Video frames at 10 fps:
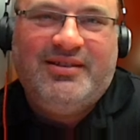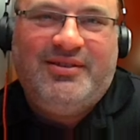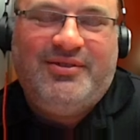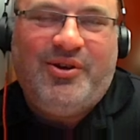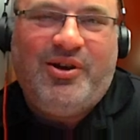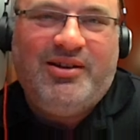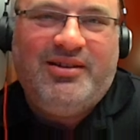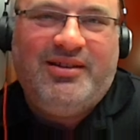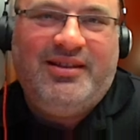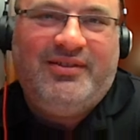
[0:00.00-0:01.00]
god
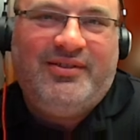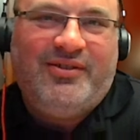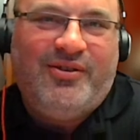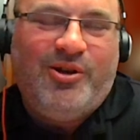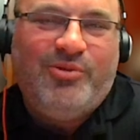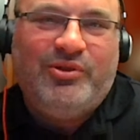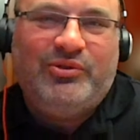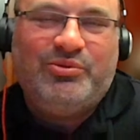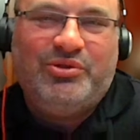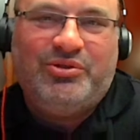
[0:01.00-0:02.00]
is always
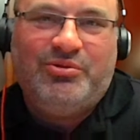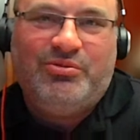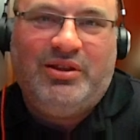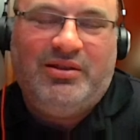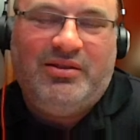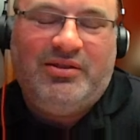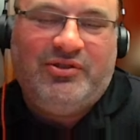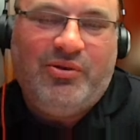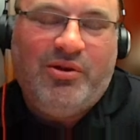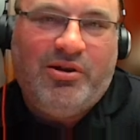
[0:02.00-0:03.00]
with you and
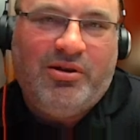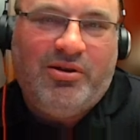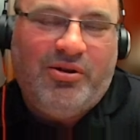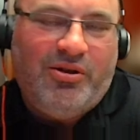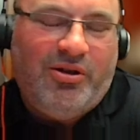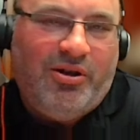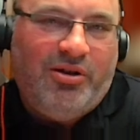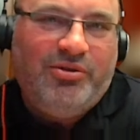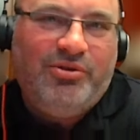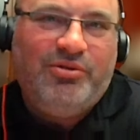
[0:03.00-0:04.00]
so are
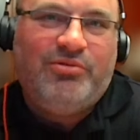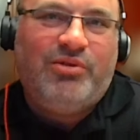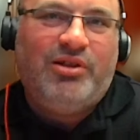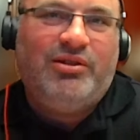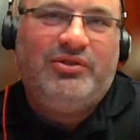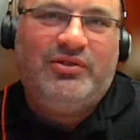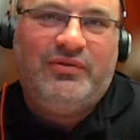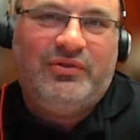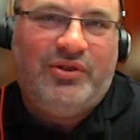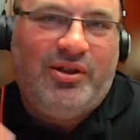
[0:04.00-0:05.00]
all your
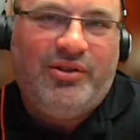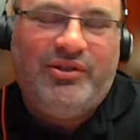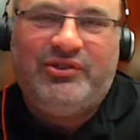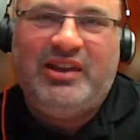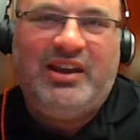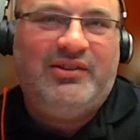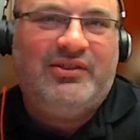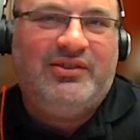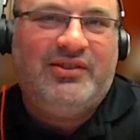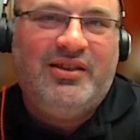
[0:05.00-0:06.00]
relatives all the
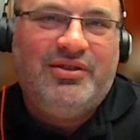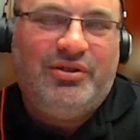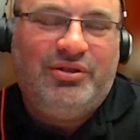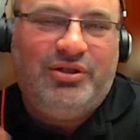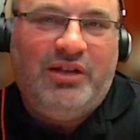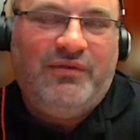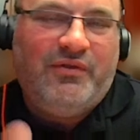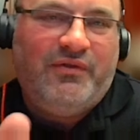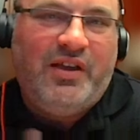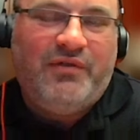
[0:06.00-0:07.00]
saints the love
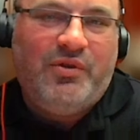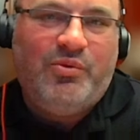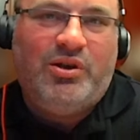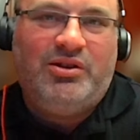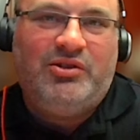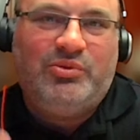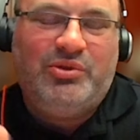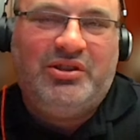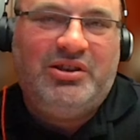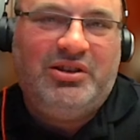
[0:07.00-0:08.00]
of everyone is
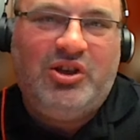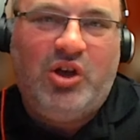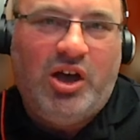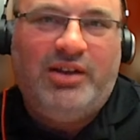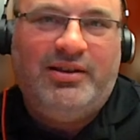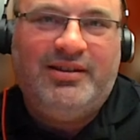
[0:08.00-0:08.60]
within god